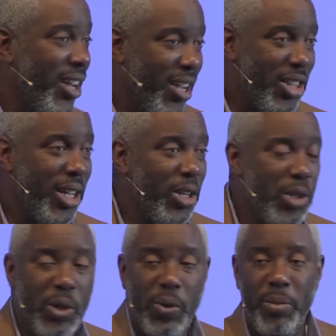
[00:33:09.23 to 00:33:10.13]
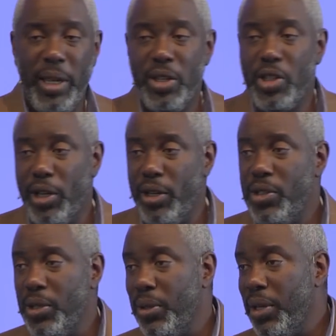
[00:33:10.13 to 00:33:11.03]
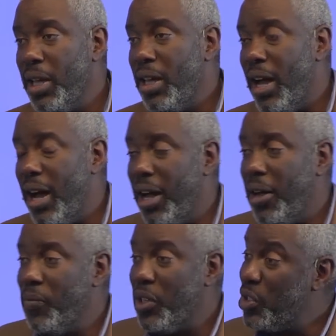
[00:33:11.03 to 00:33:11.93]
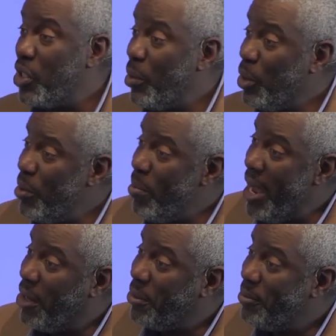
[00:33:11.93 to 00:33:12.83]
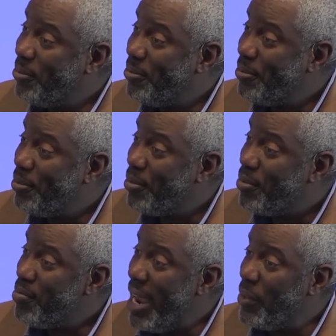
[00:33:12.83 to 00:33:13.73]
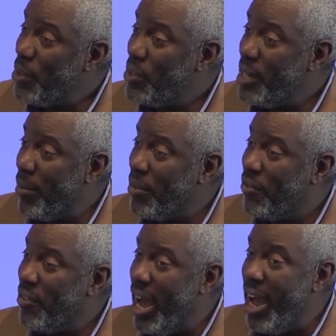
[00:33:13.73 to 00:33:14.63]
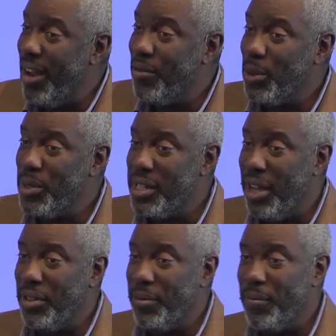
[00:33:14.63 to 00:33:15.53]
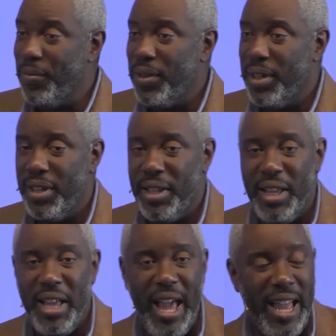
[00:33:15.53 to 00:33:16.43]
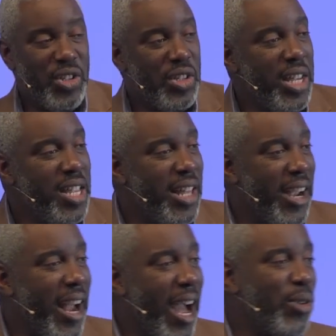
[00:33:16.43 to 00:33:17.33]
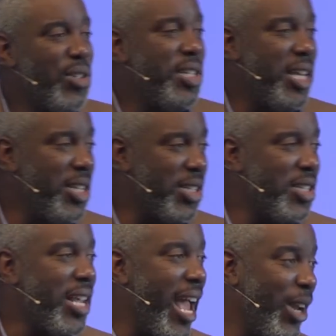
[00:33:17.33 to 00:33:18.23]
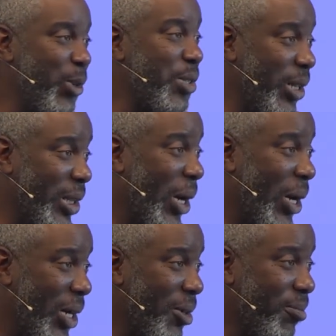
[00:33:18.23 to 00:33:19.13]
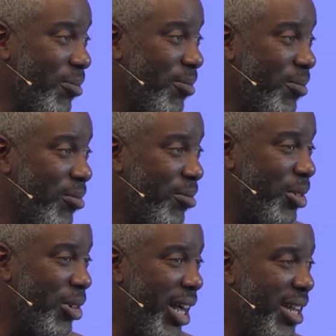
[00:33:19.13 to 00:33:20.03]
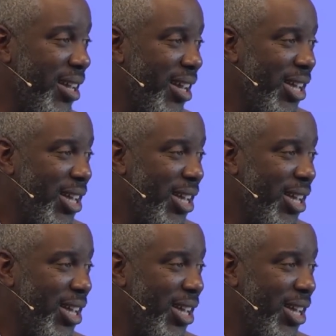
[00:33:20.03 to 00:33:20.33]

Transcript: A good thing to do would be to turn to uh, the Sermon on the Mount, Matthew chapter 5 through 7, and see there how Jesus handles the law, right?